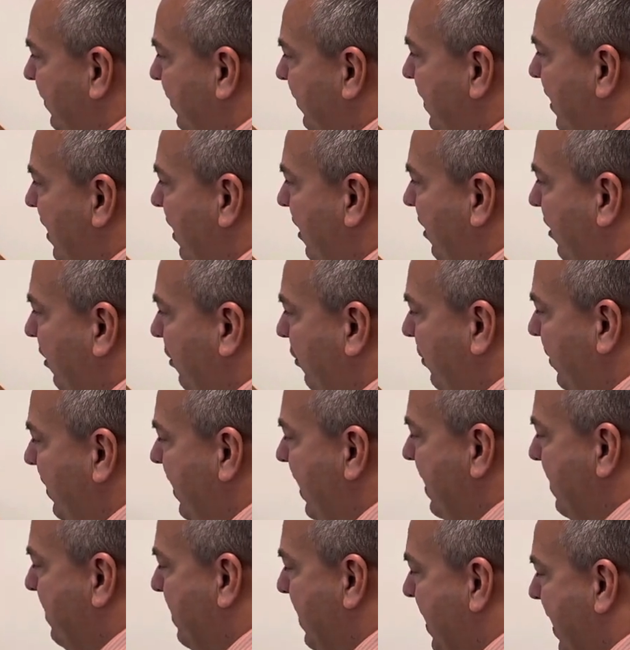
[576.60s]
that are
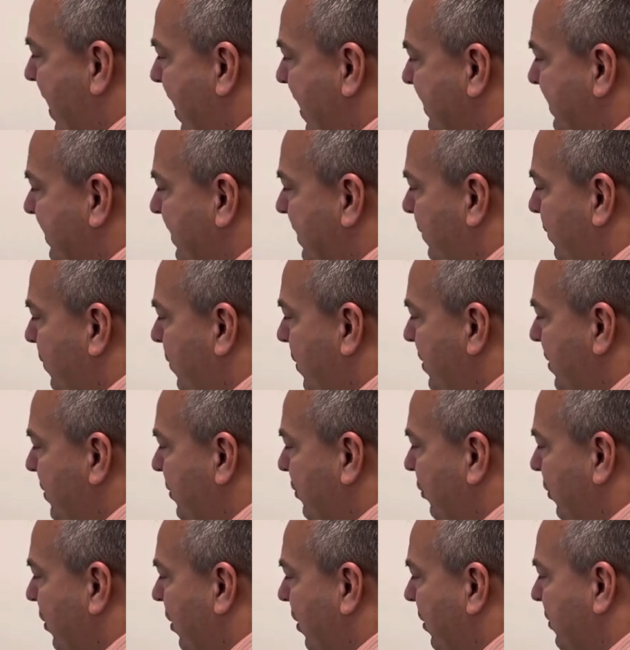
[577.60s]
creating +1
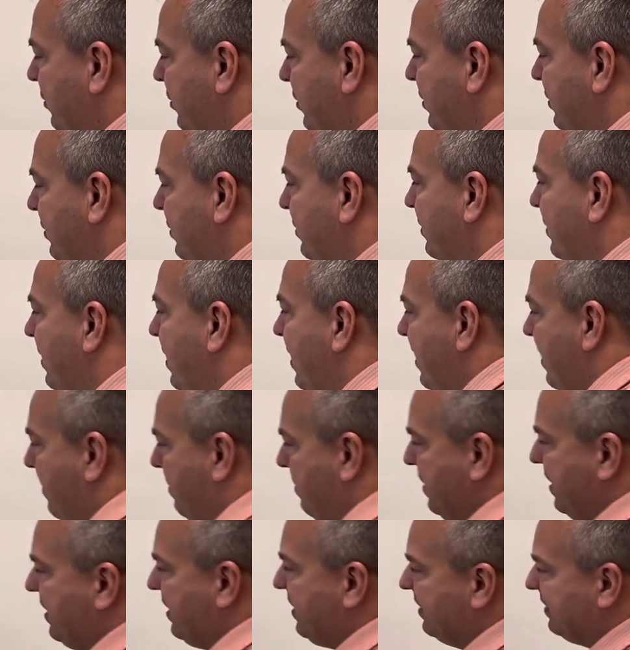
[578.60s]
charges
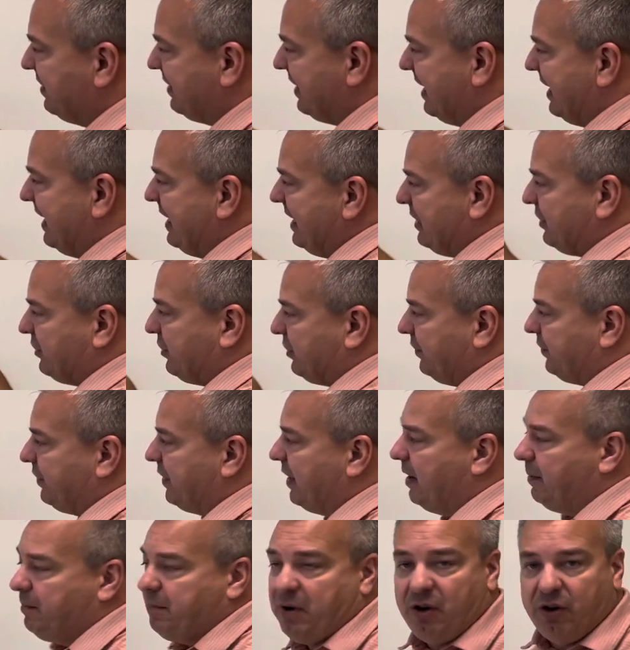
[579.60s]
because each of
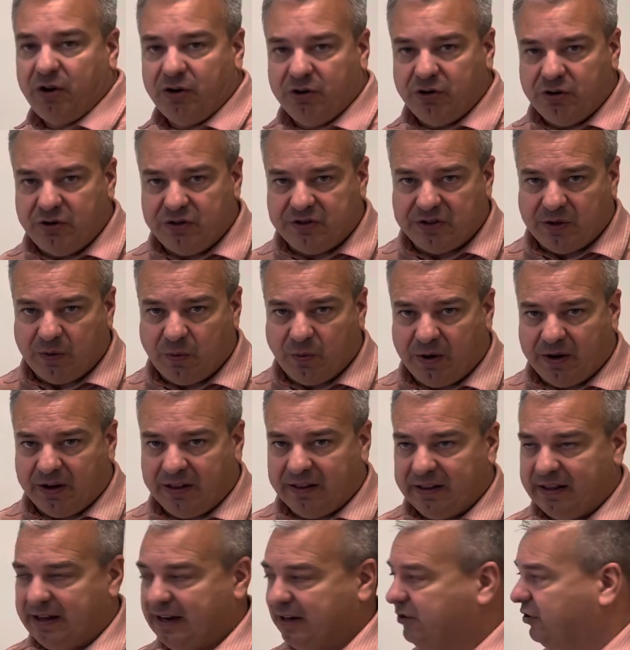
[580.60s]
them are losing 1
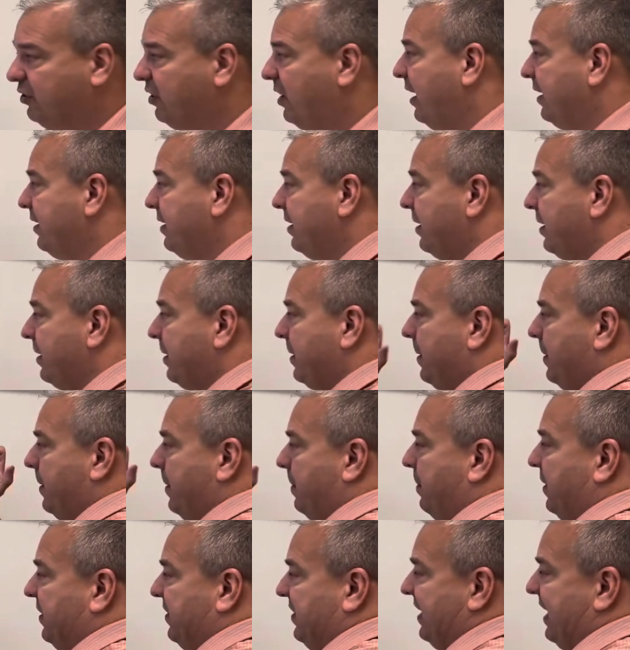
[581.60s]
electron.
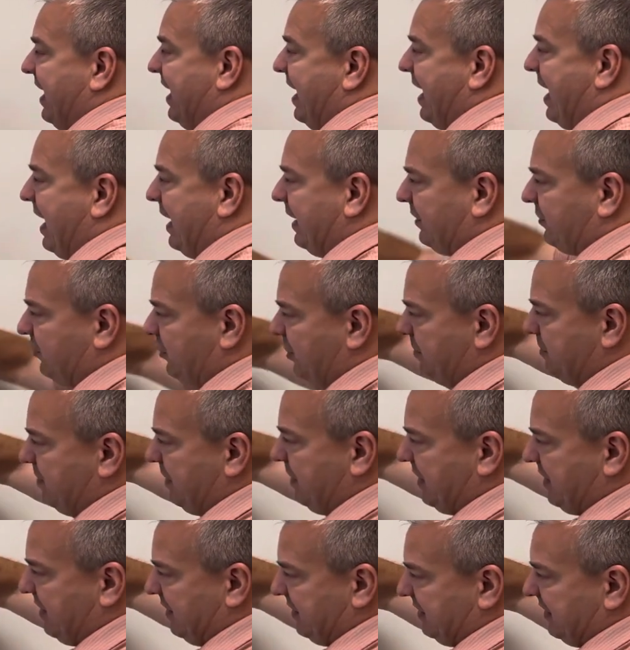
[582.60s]
But the oxygen,
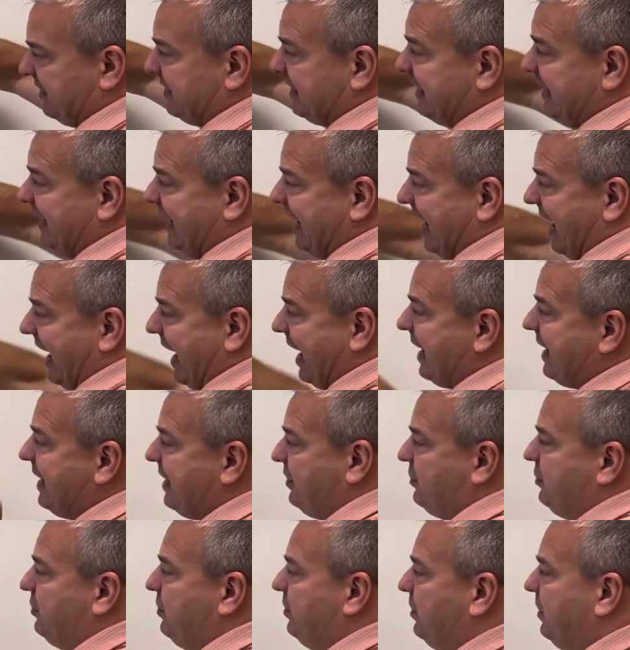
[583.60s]
because it's
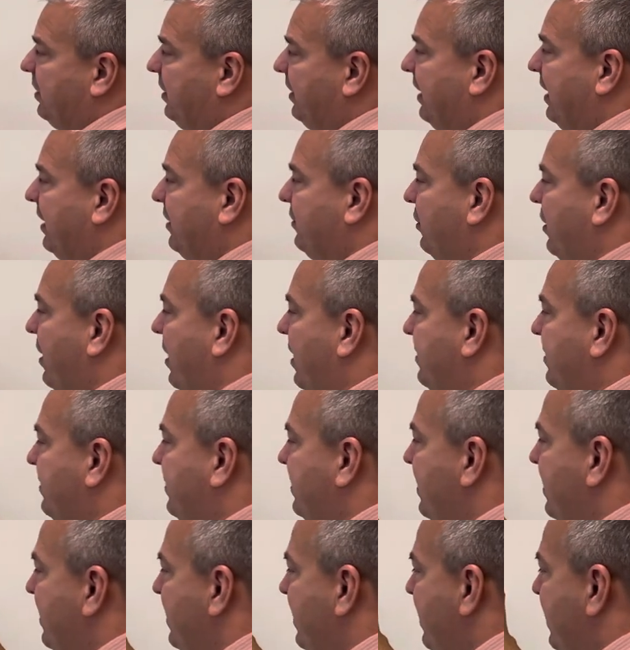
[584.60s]
gaining 2 electrons,
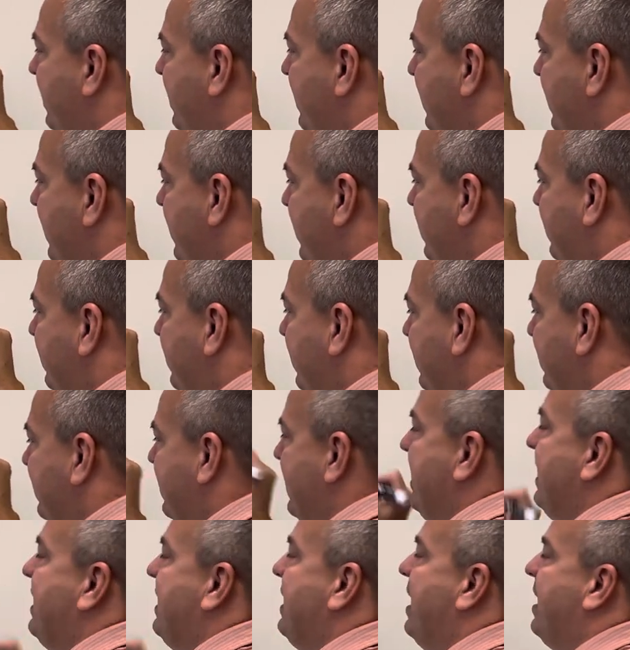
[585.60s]
is going to
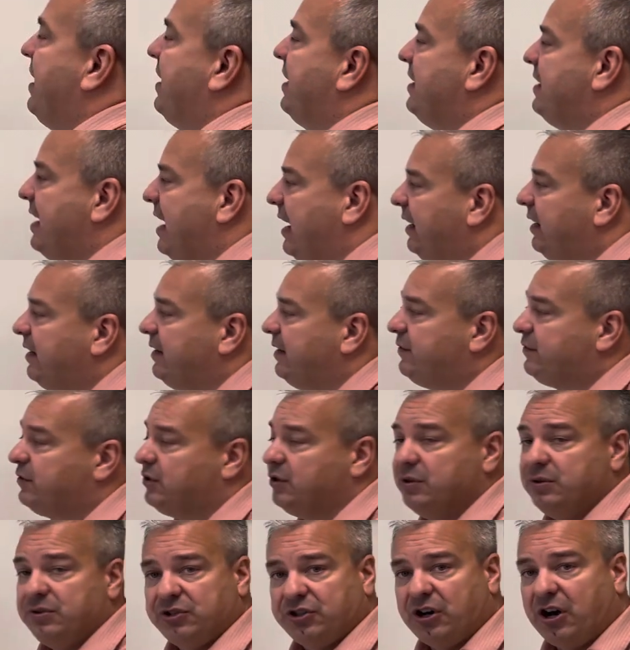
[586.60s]
take on a
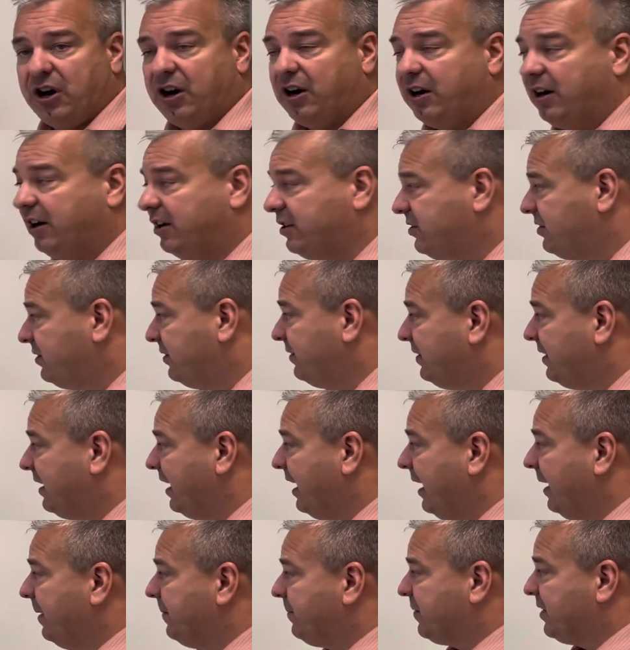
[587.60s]
-2 charge,
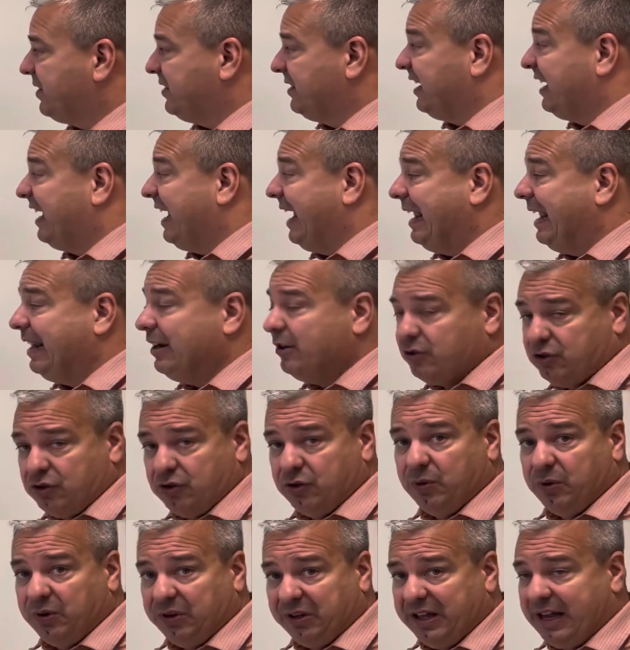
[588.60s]
okay? Because it gained
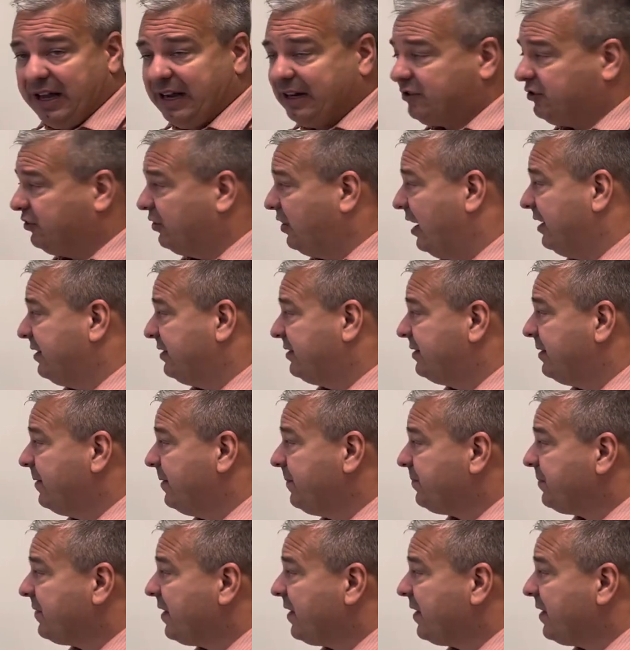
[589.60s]
2 electrons.